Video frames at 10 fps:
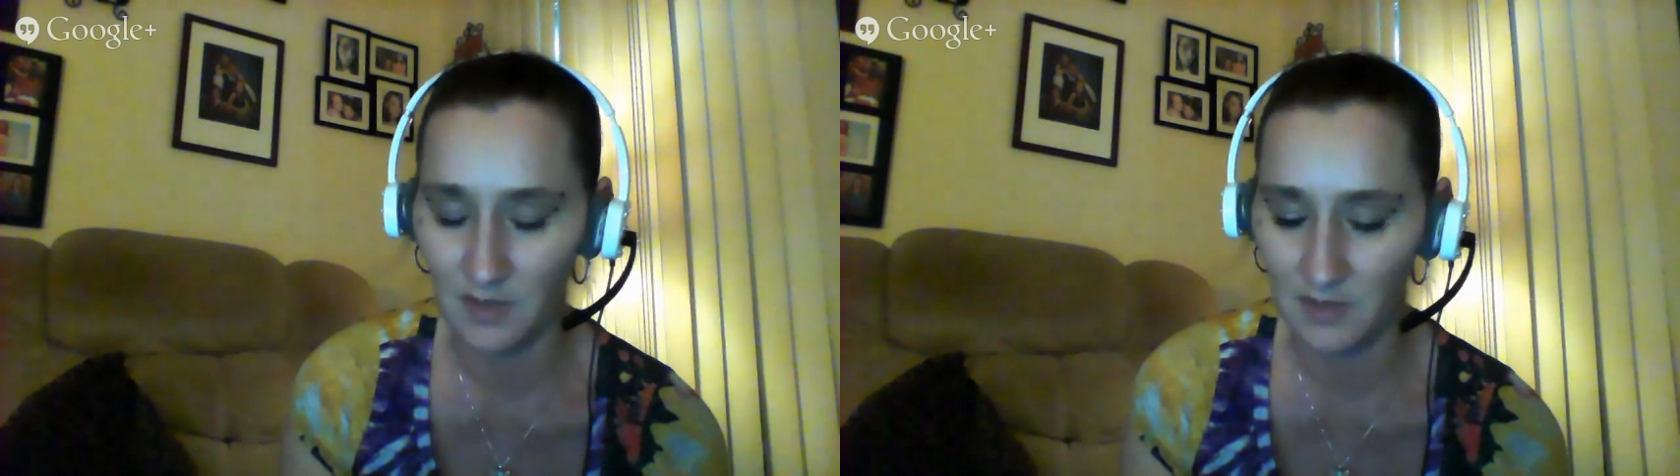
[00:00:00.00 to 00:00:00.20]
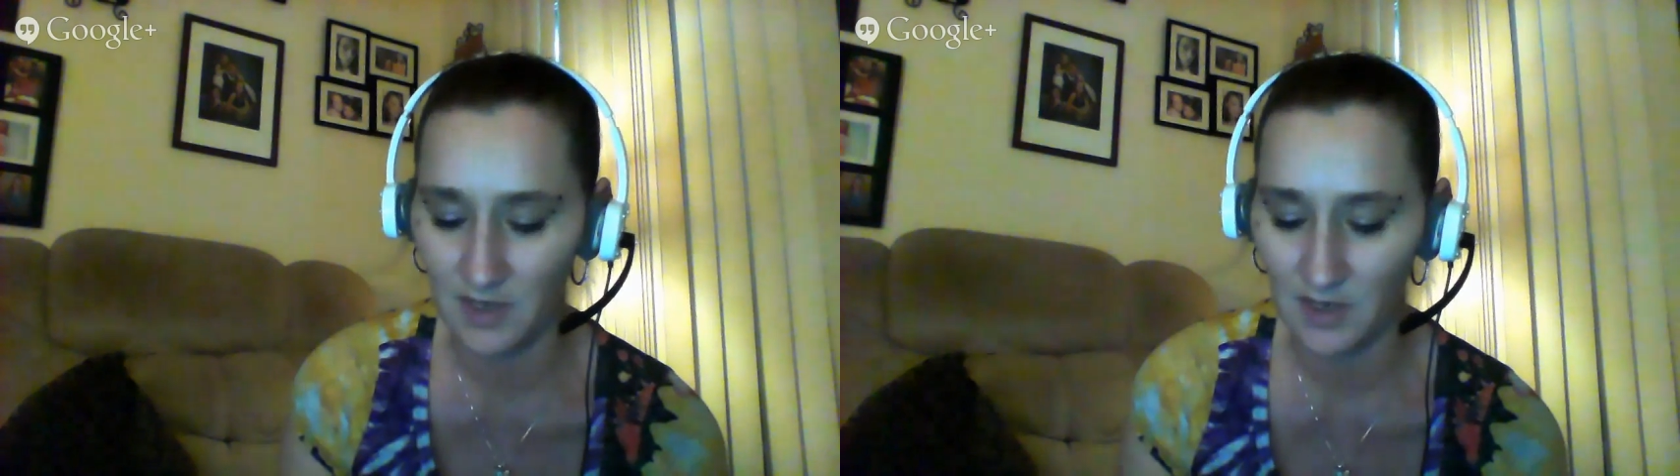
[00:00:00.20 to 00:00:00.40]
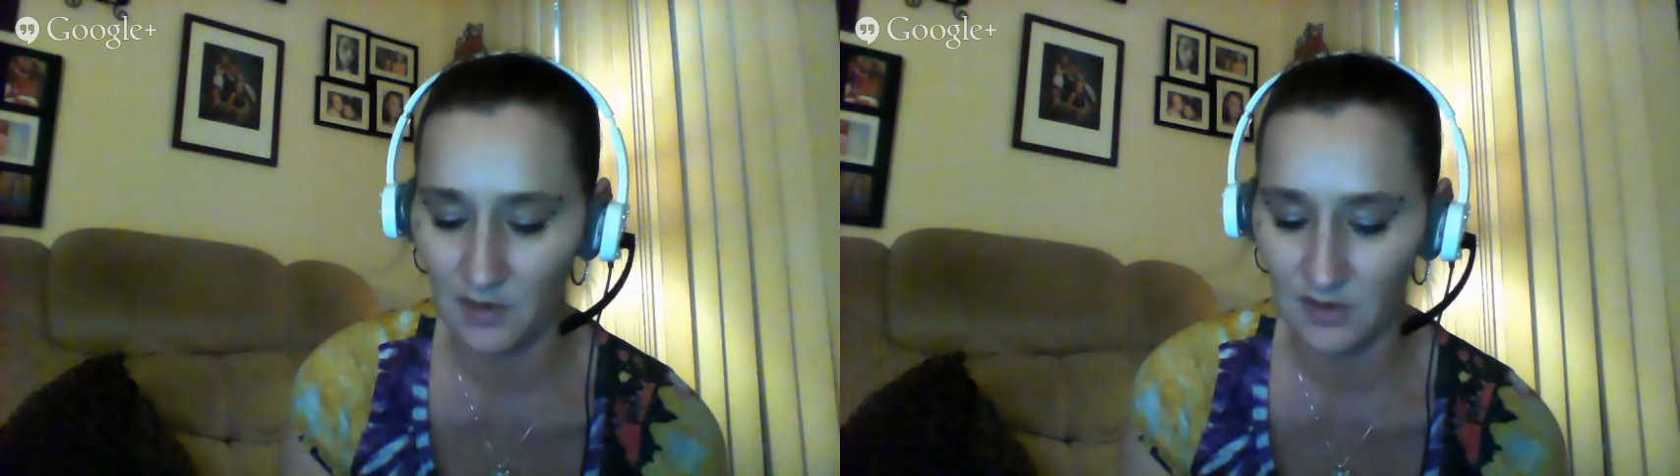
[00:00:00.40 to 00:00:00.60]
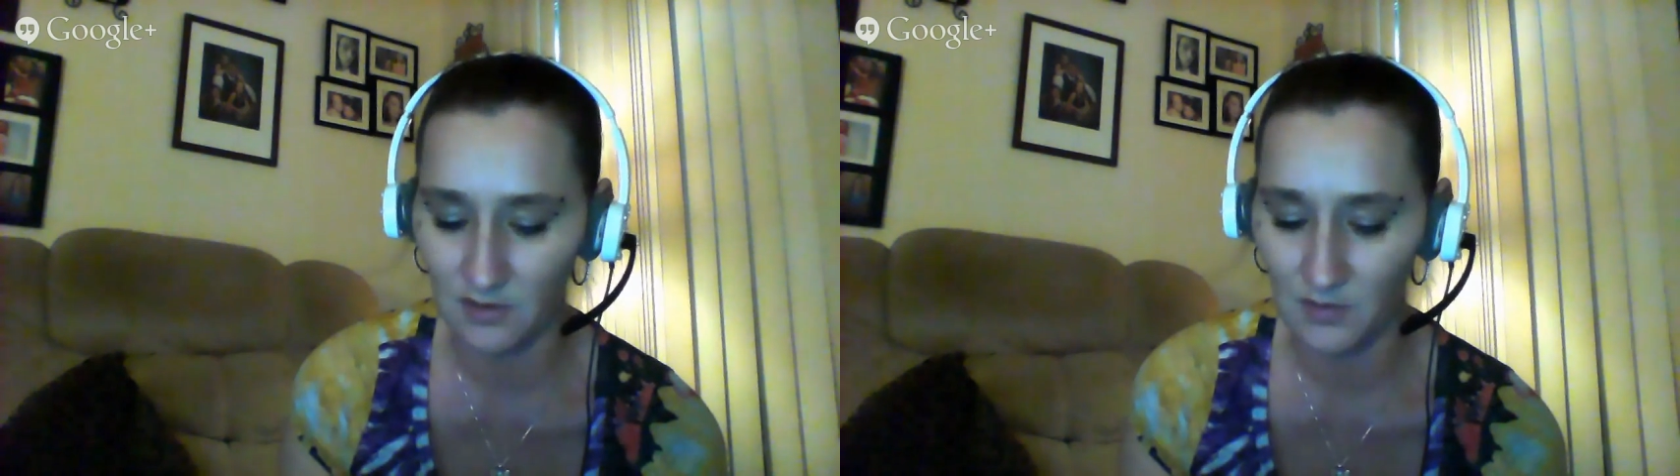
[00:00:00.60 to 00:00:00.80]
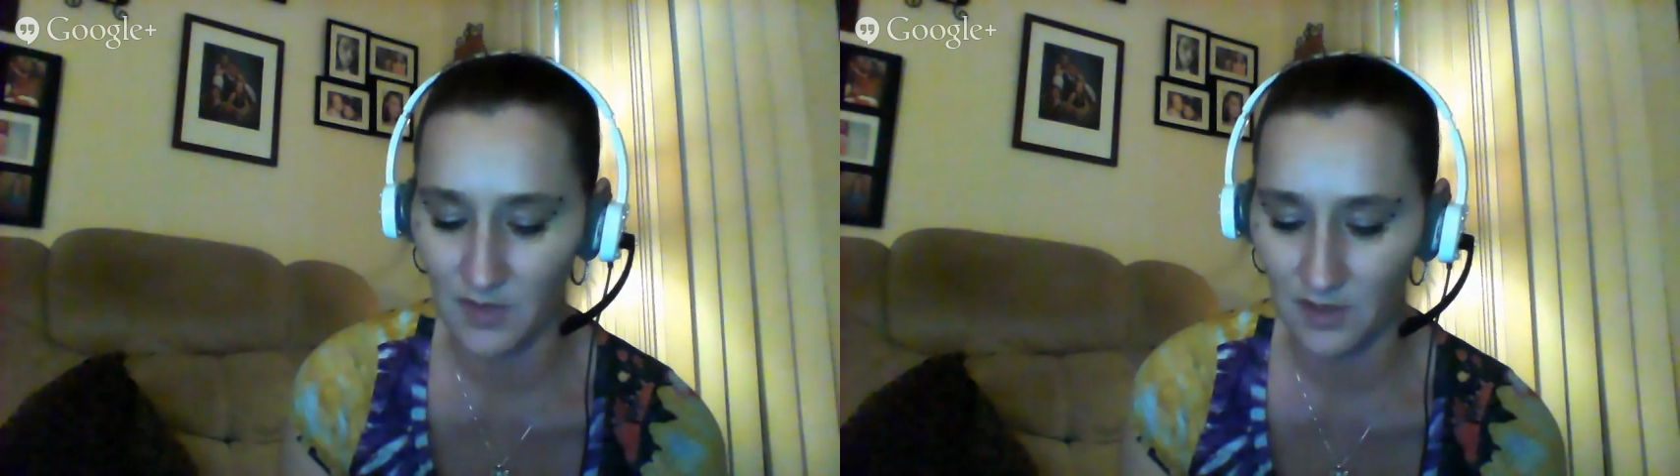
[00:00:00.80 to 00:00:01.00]
but I know it's
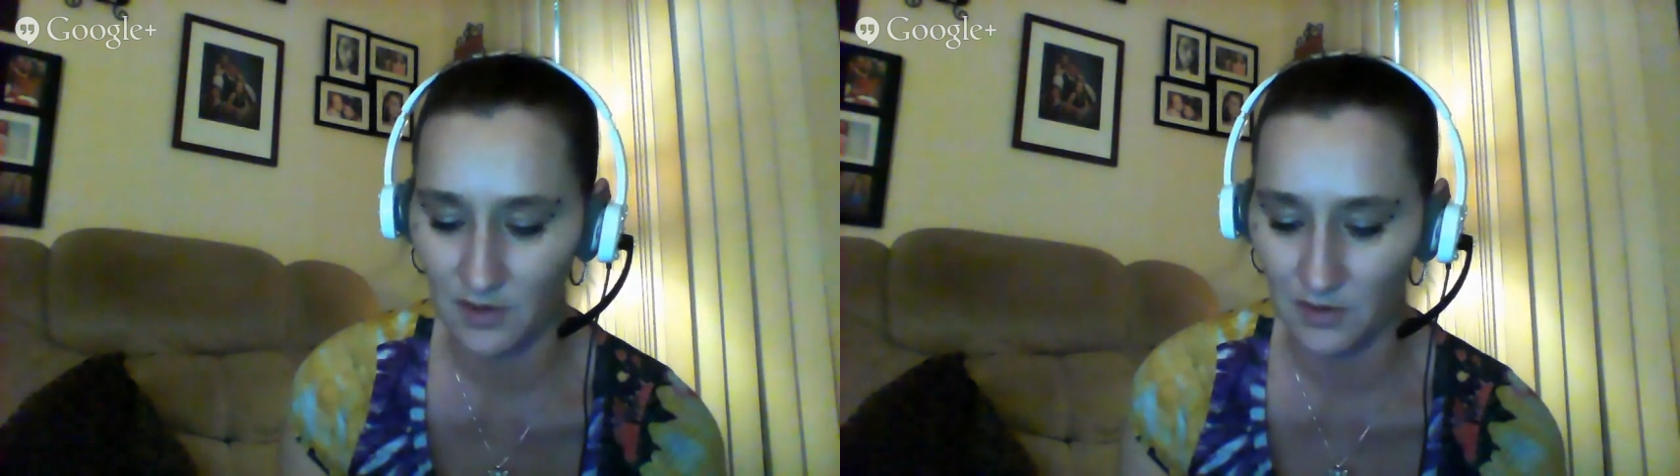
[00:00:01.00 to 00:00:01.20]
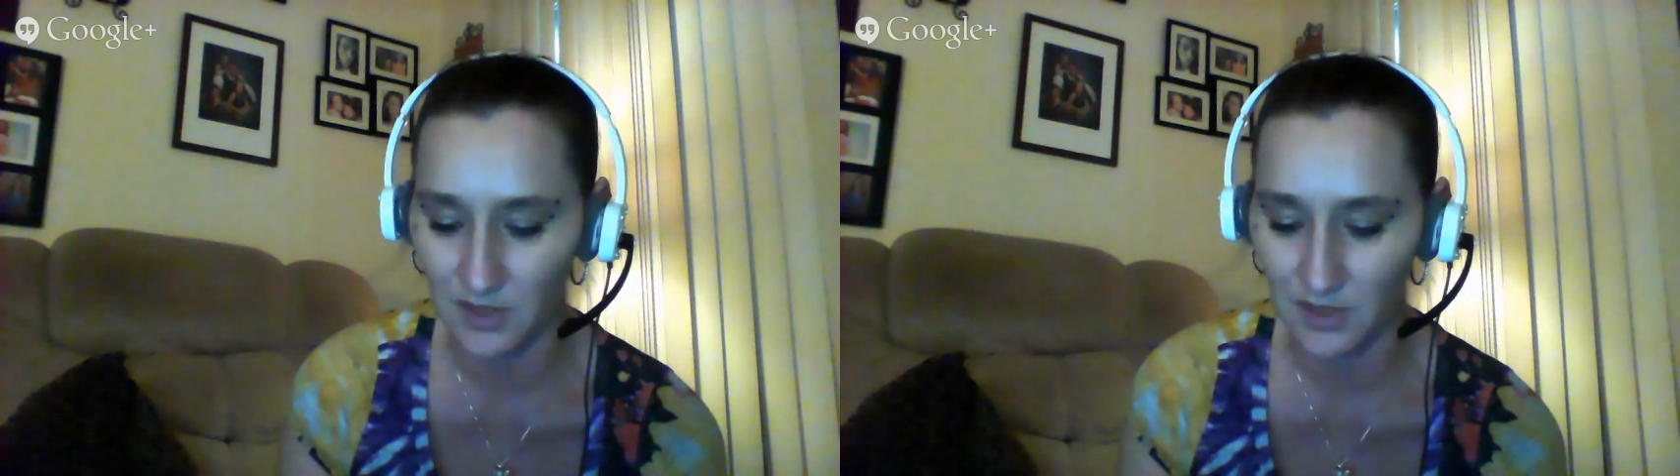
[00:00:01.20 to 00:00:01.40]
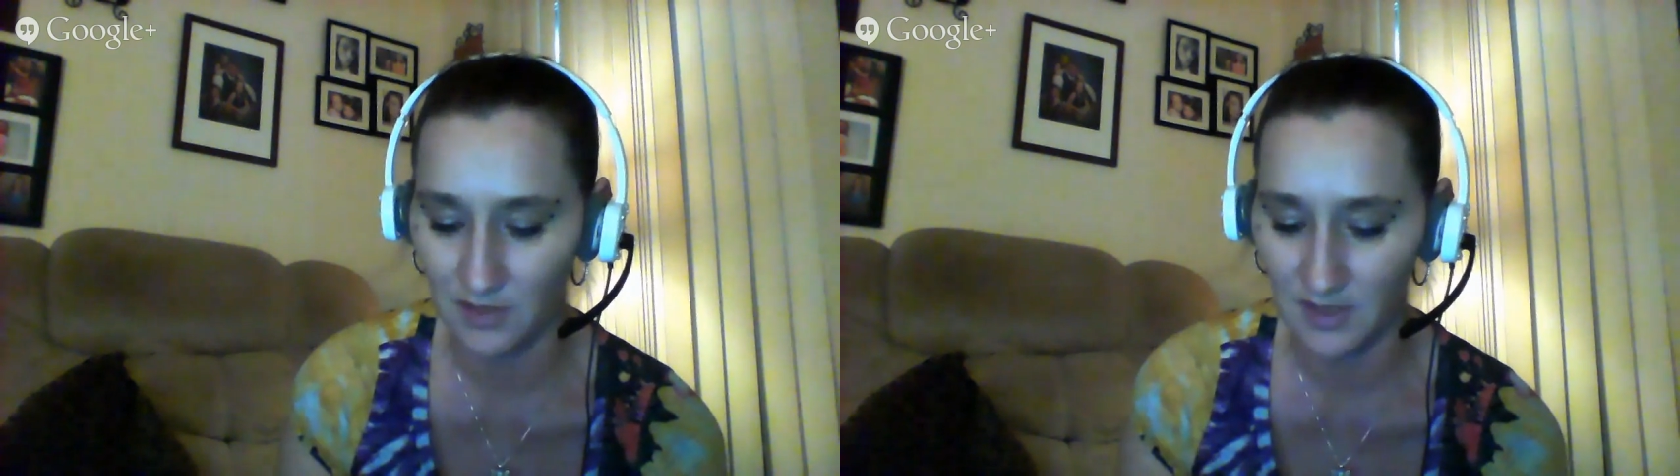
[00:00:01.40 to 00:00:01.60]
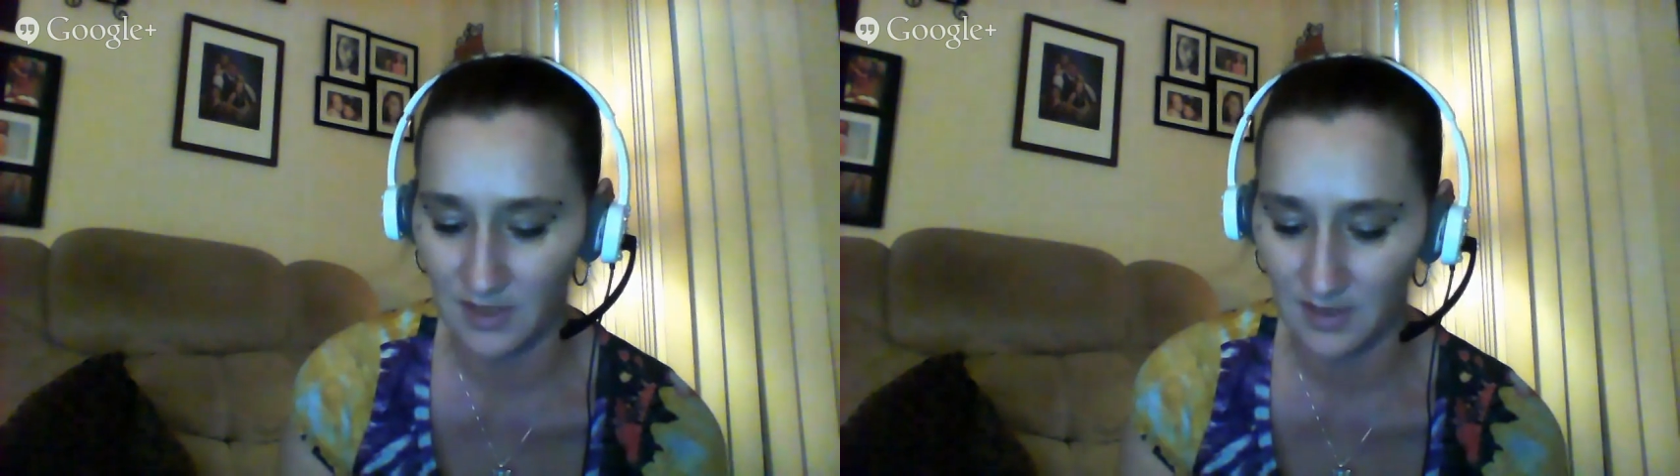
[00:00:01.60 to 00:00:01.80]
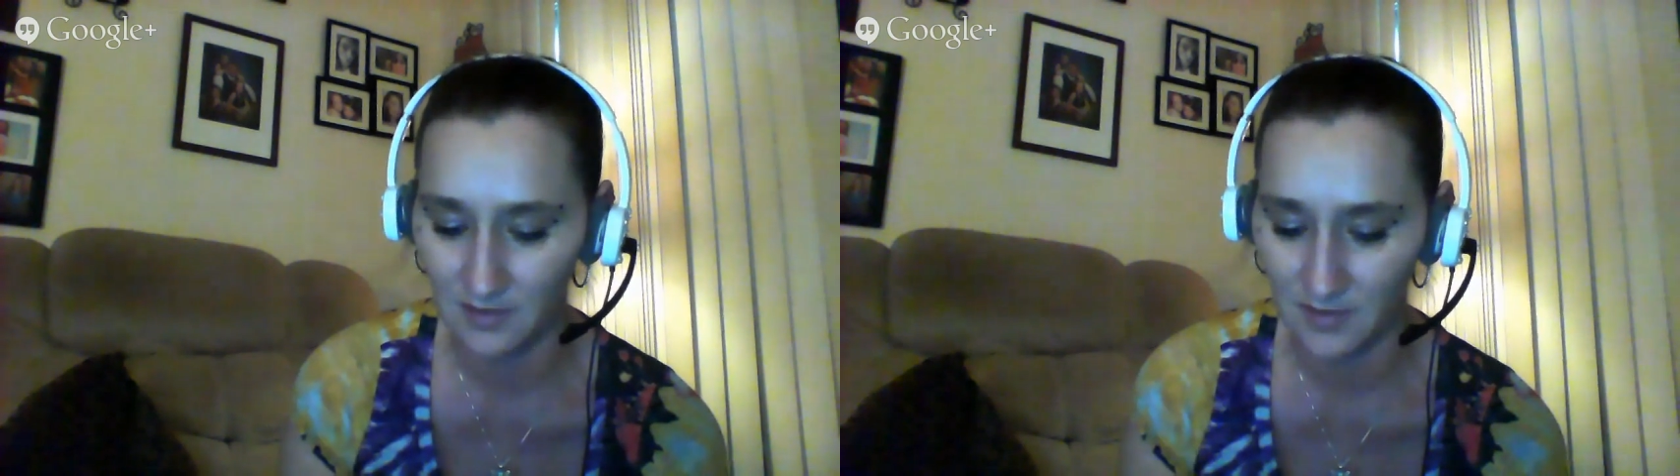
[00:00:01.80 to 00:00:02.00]
going to be a Kershaw knife.